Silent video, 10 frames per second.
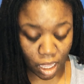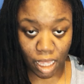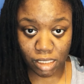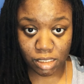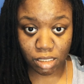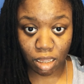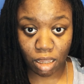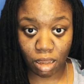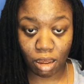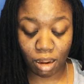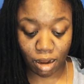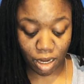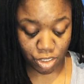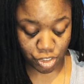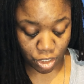Locs
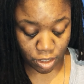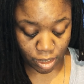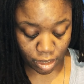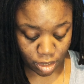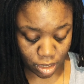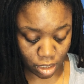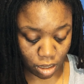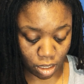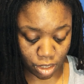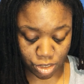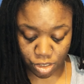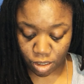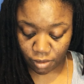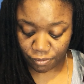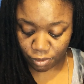are a journey. They call it a
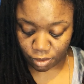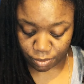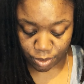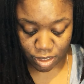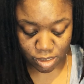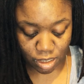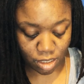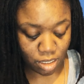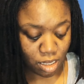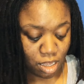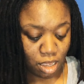journey for a reason.